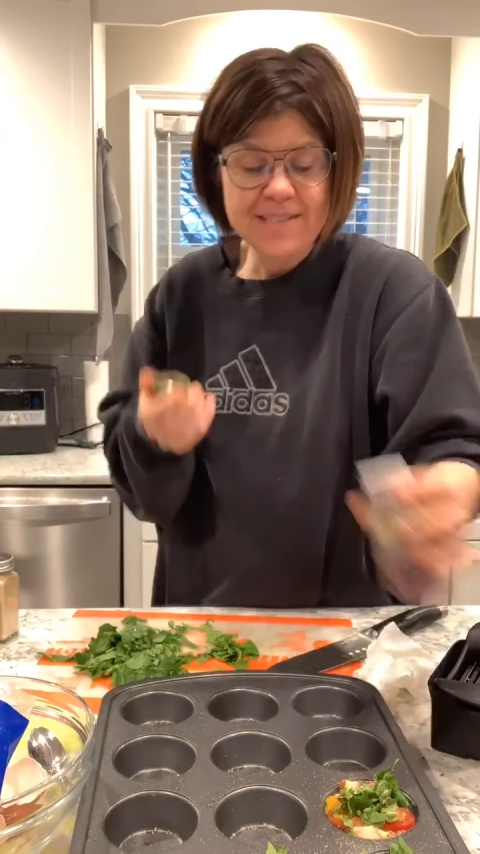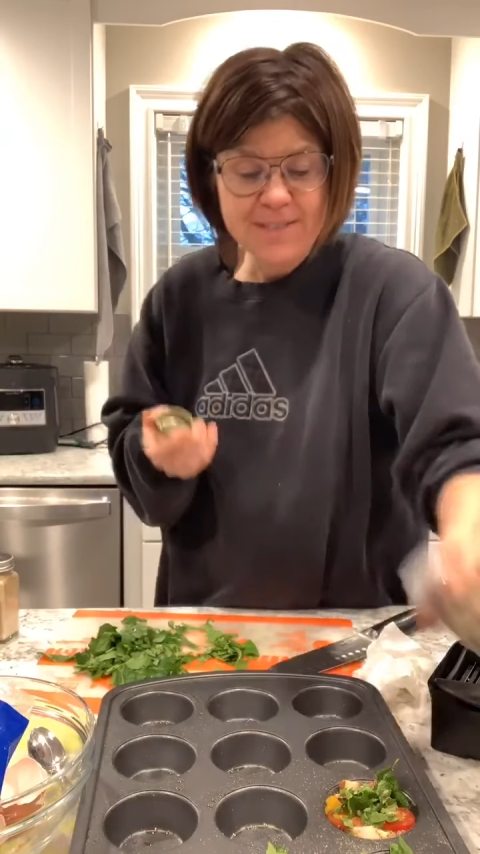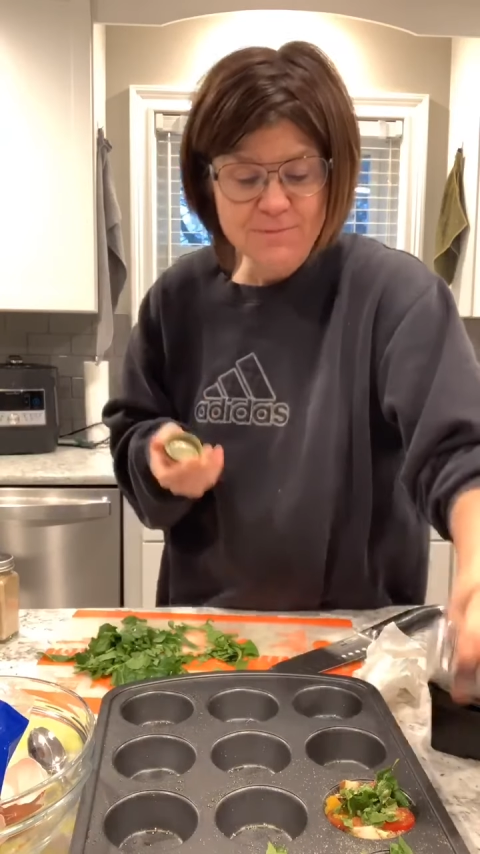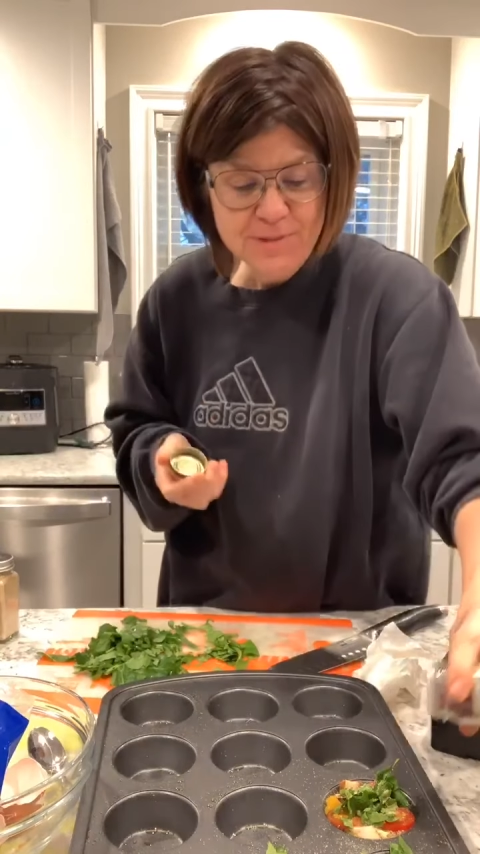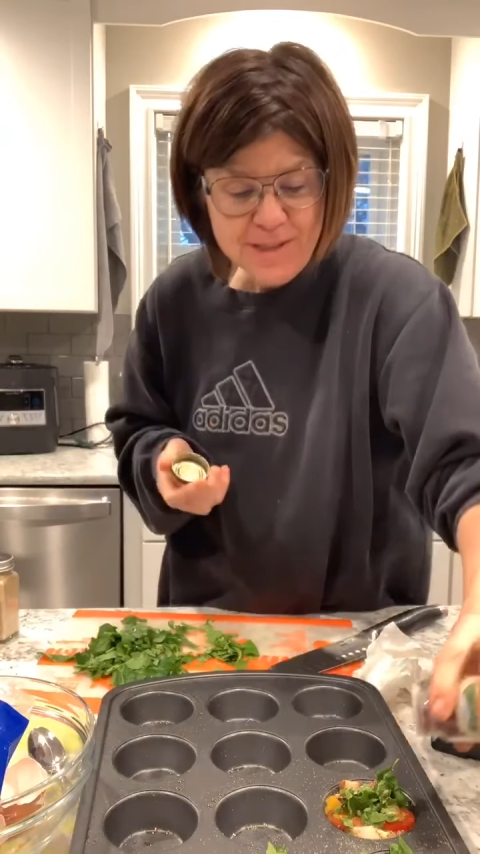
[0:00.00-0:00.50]

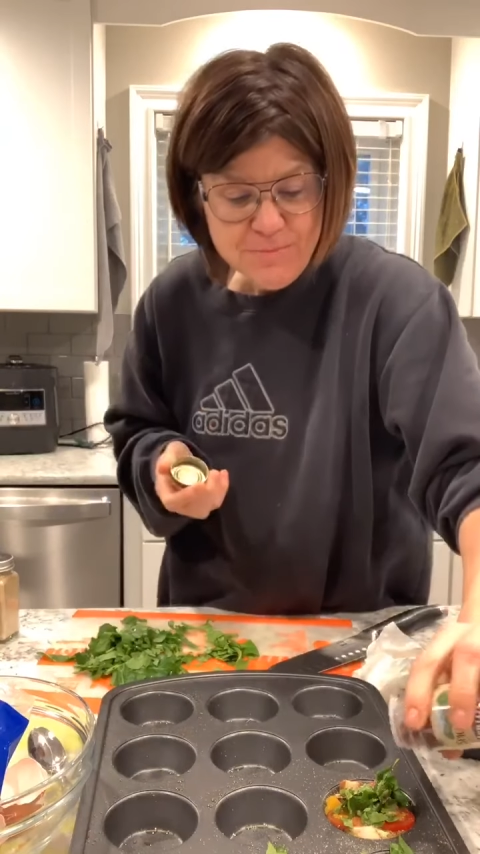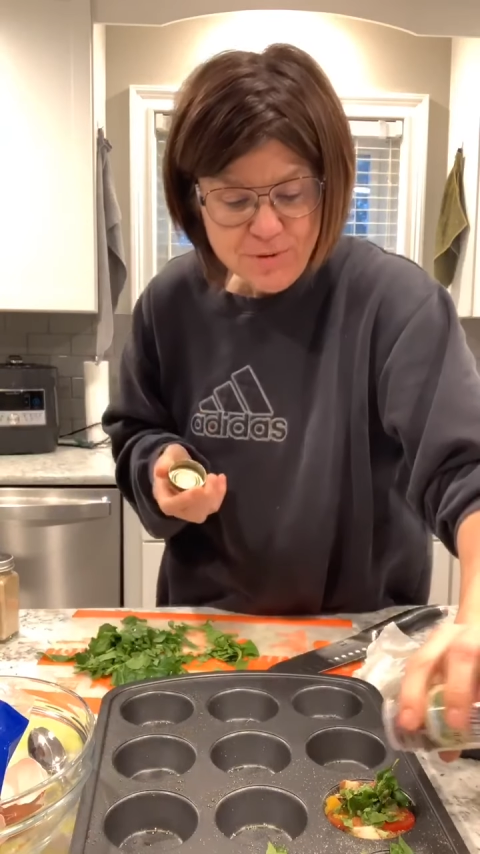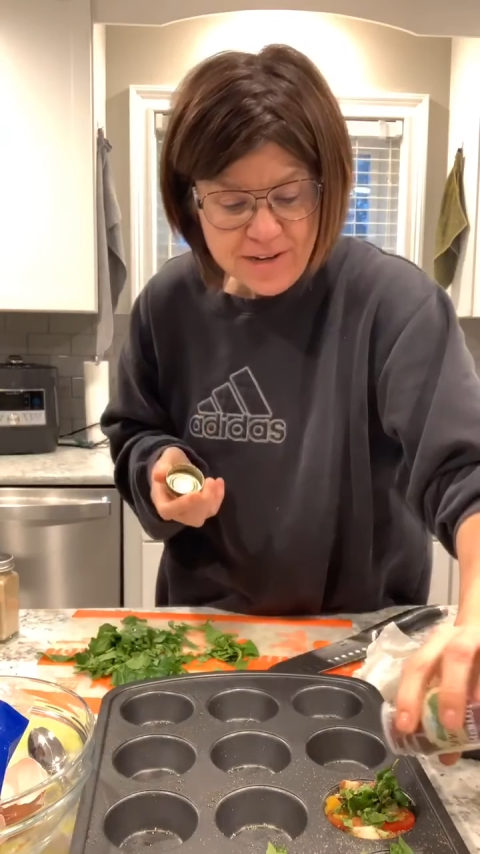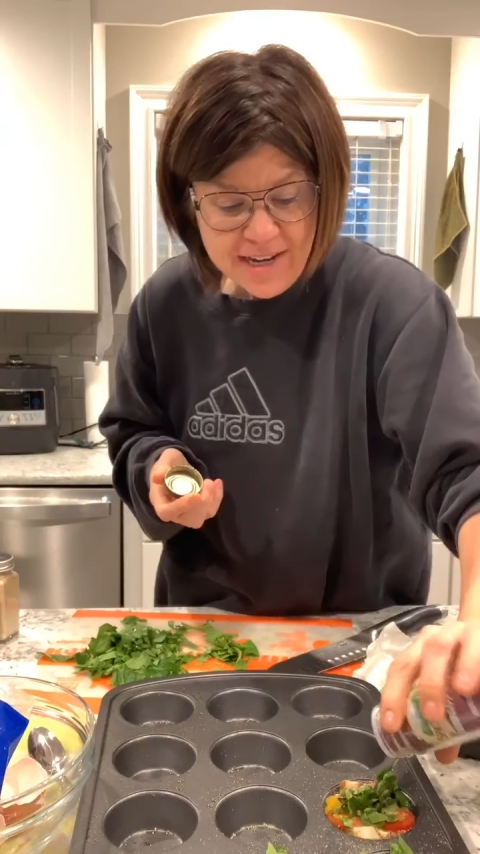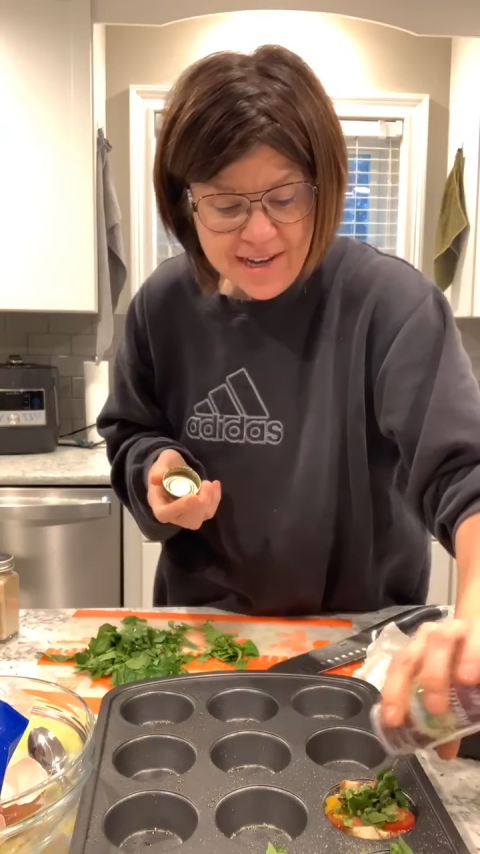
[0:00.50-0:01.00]
It's a really
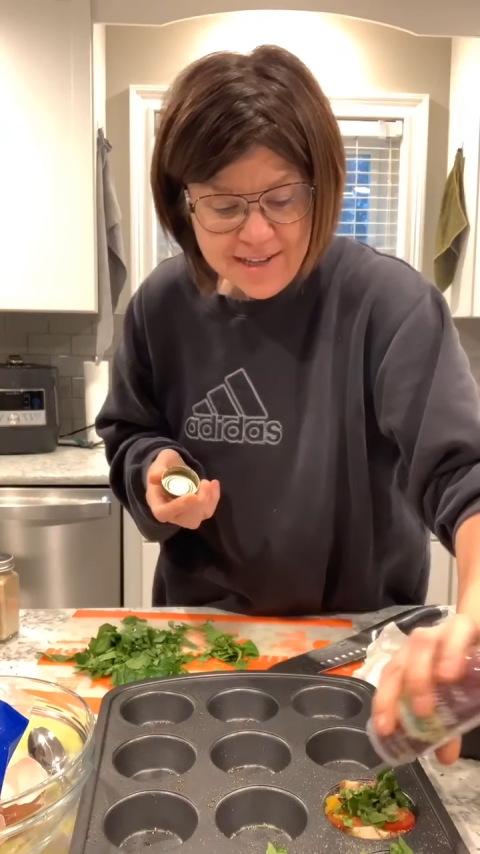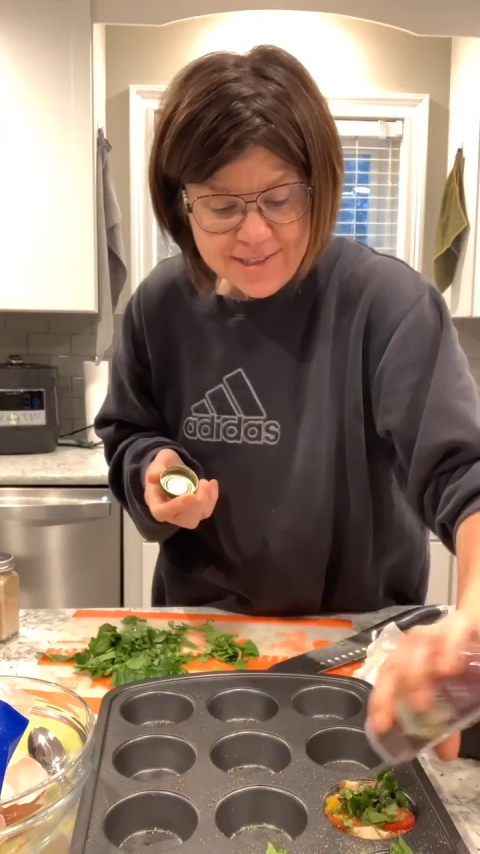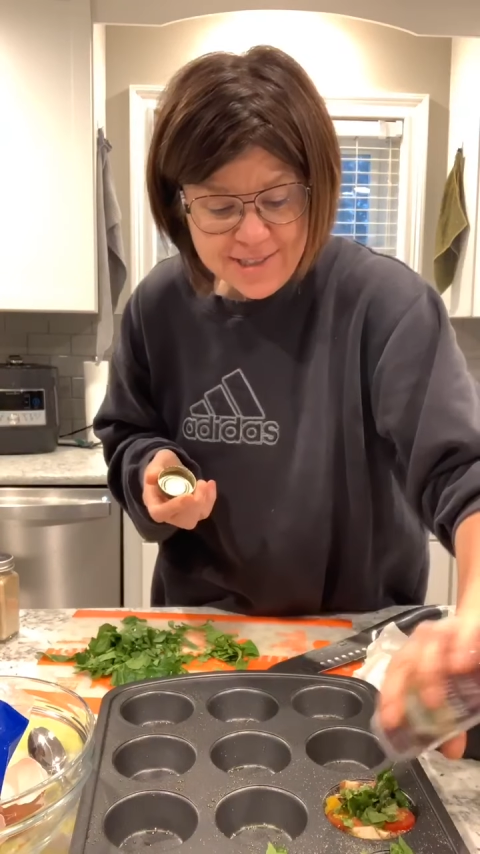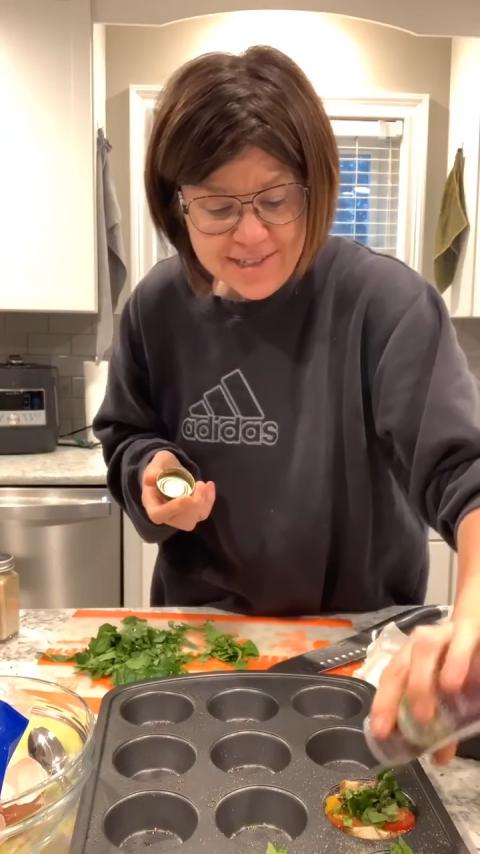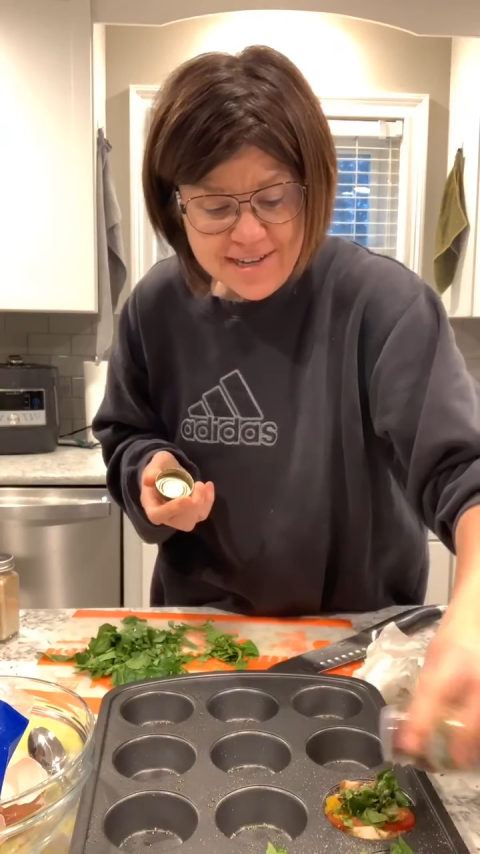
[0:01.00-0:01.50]
pretty
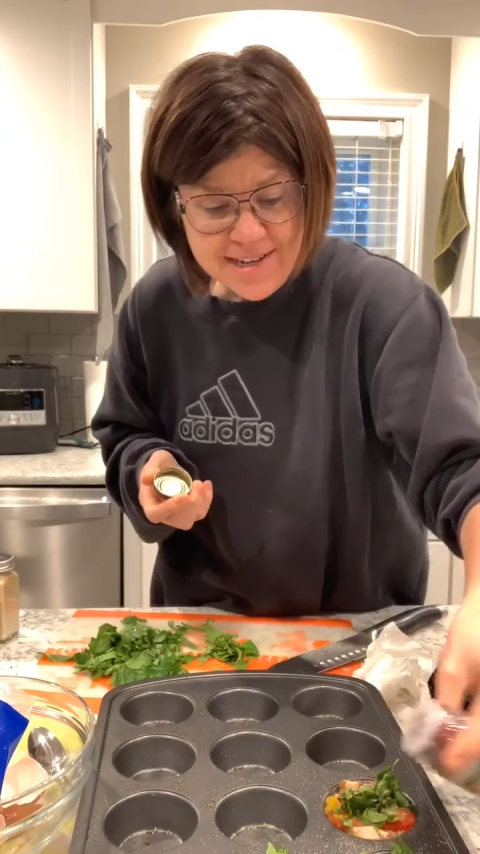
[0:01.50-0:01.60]
color.